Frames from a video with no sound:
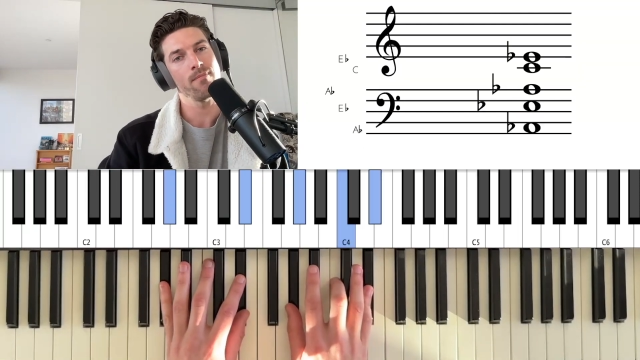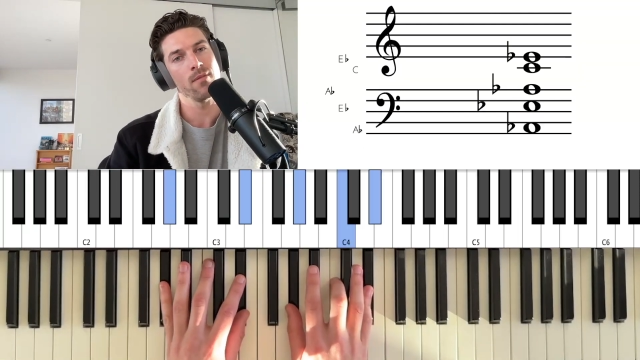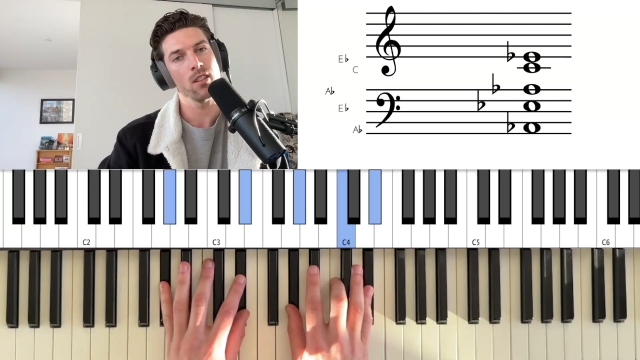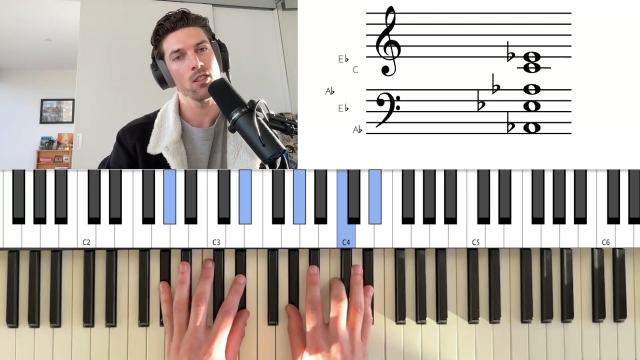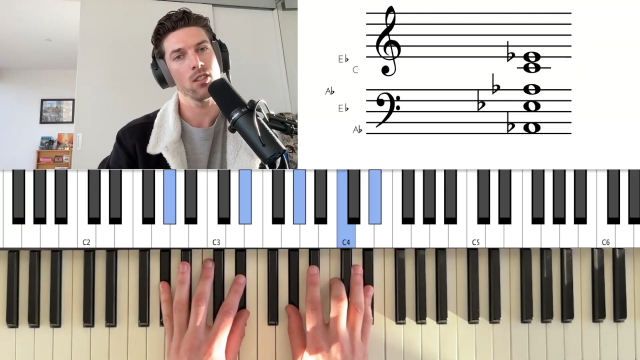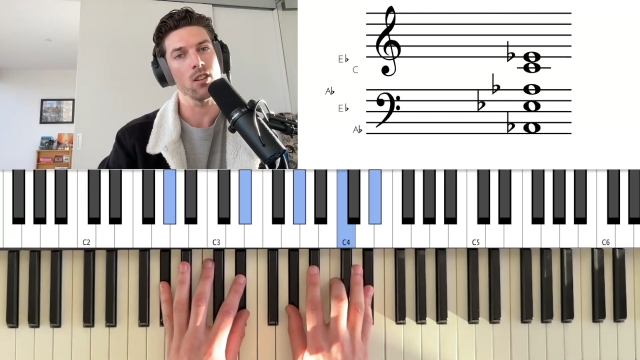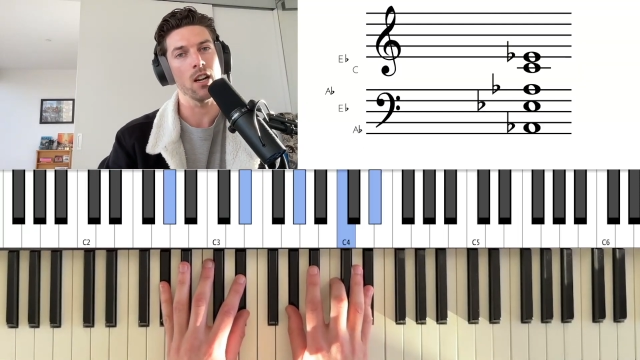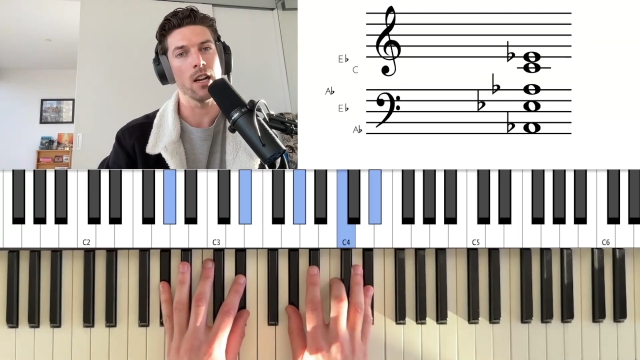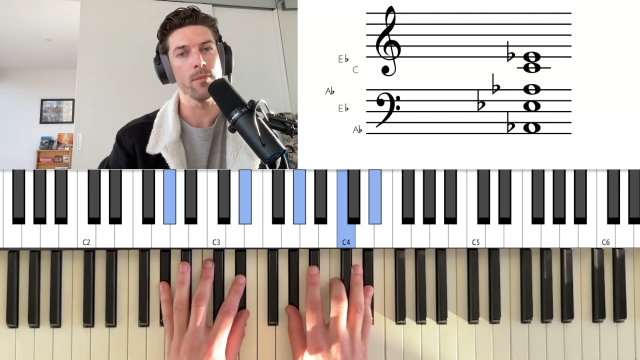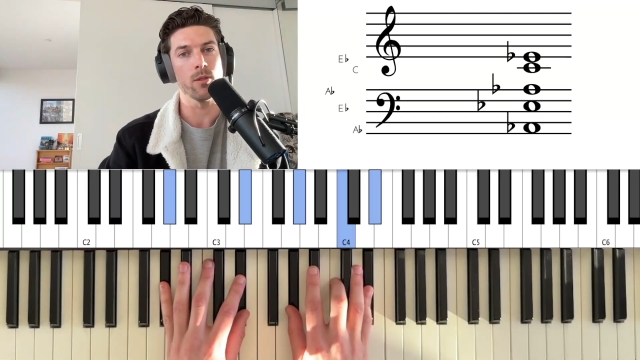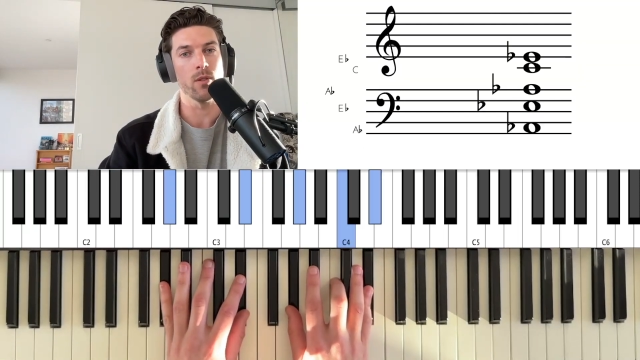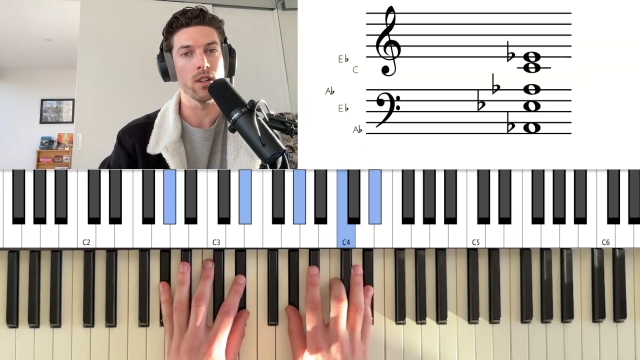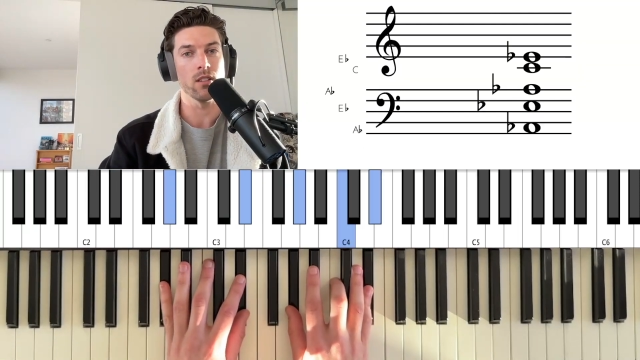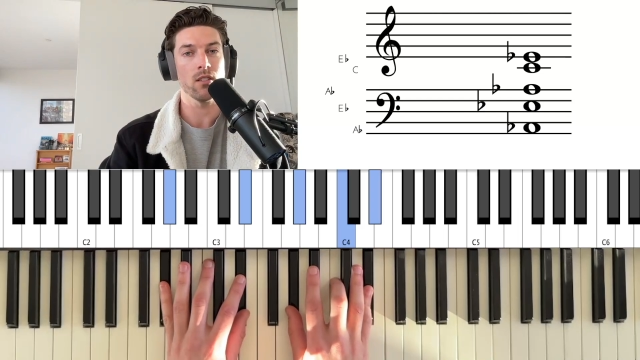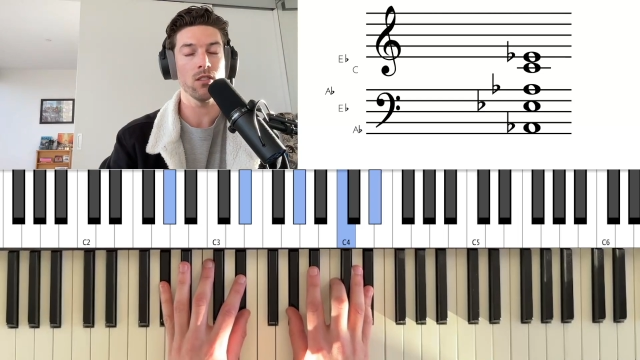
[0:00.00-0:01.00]
timing
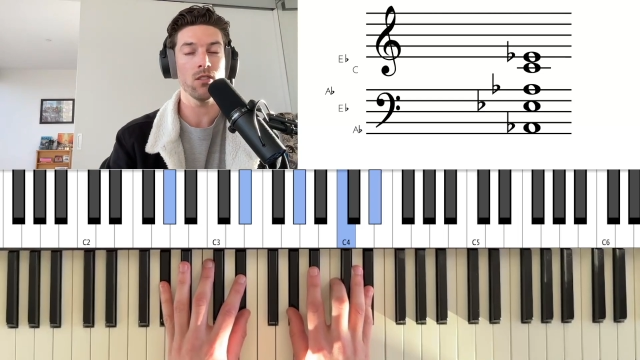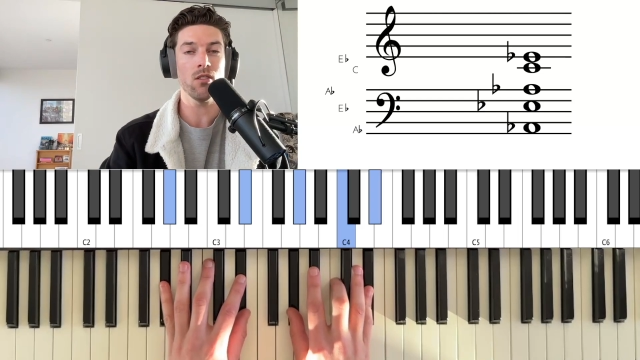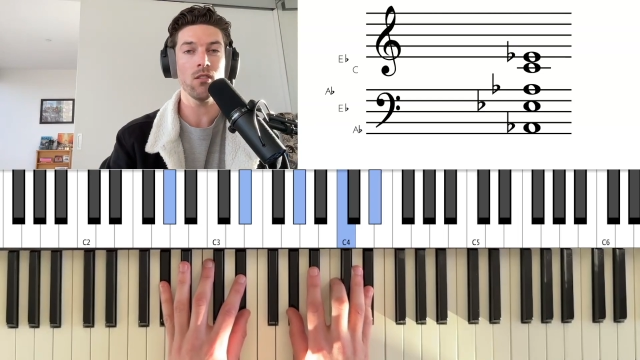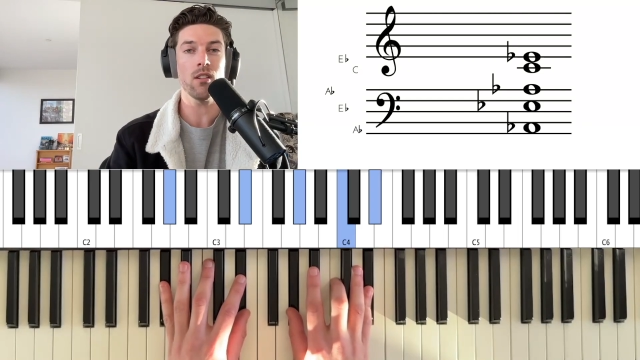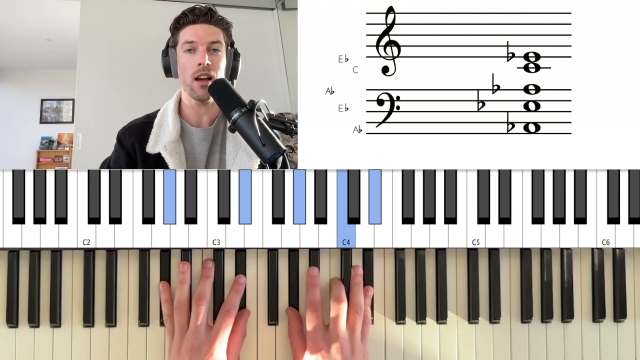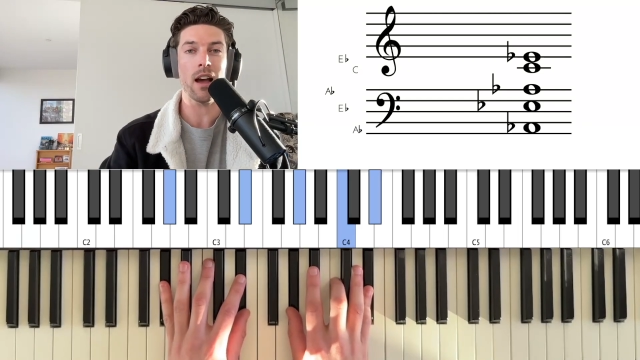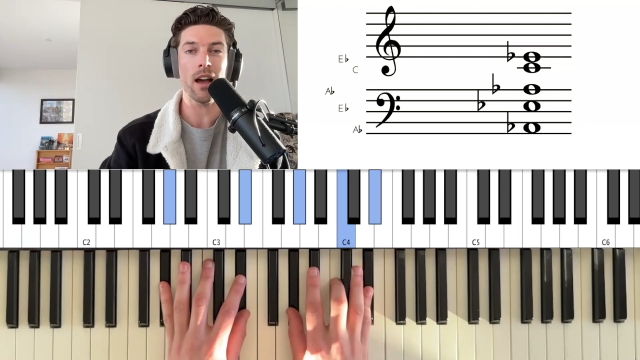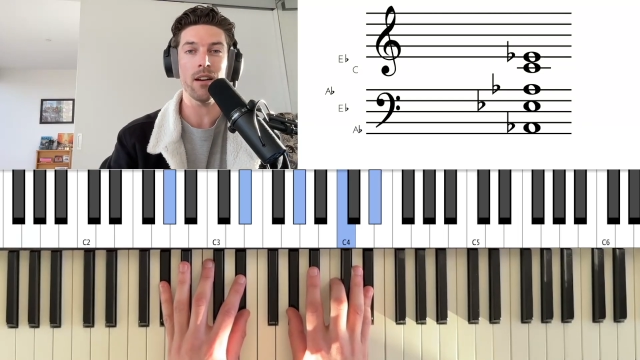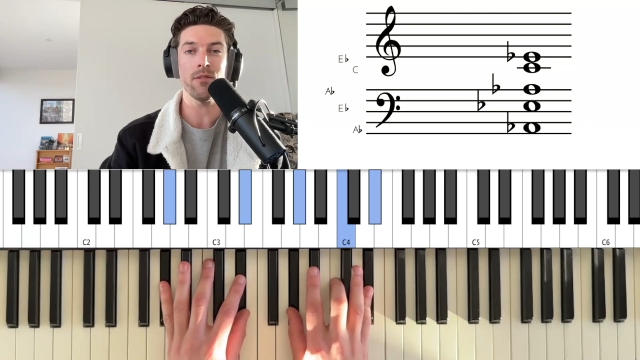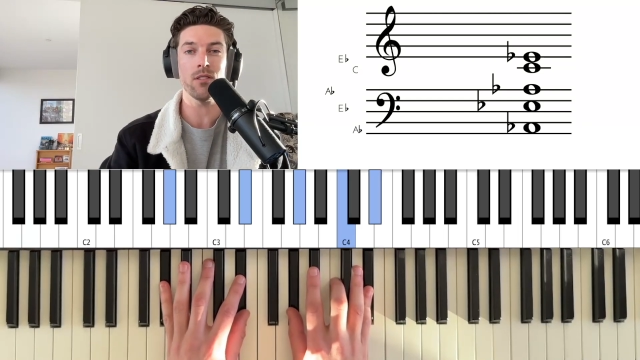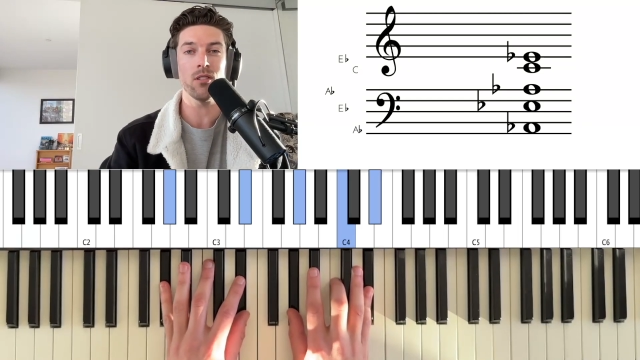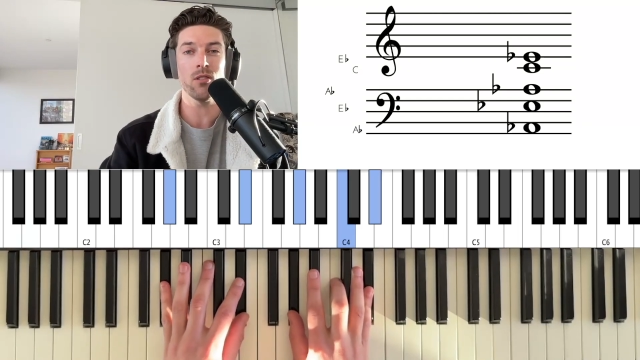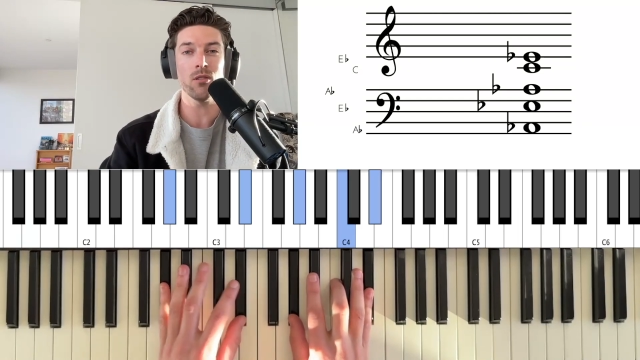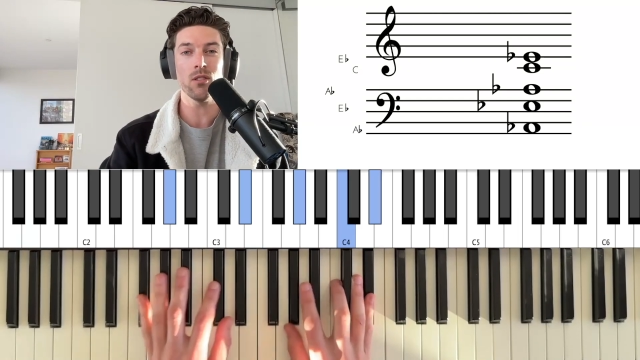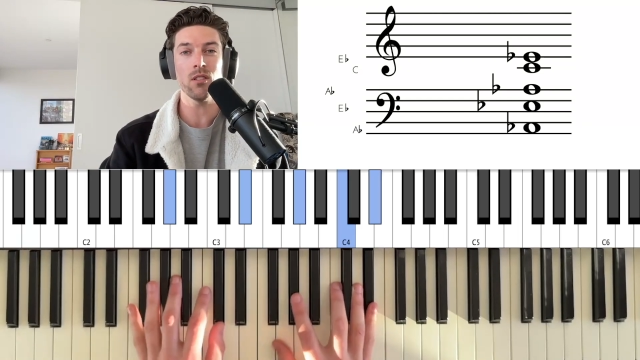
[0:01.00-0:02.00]
wise. You don't have to
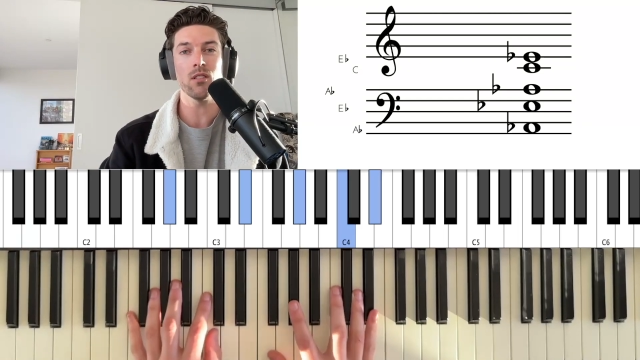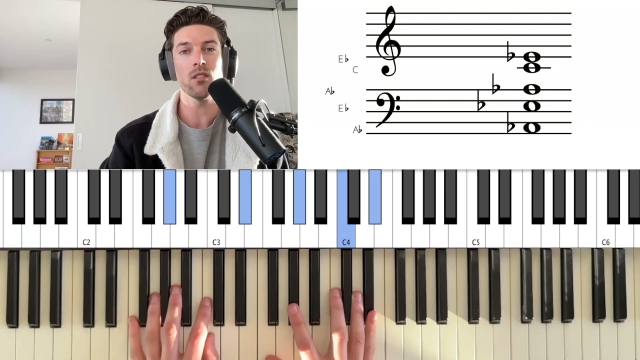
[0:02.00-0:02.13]
do it,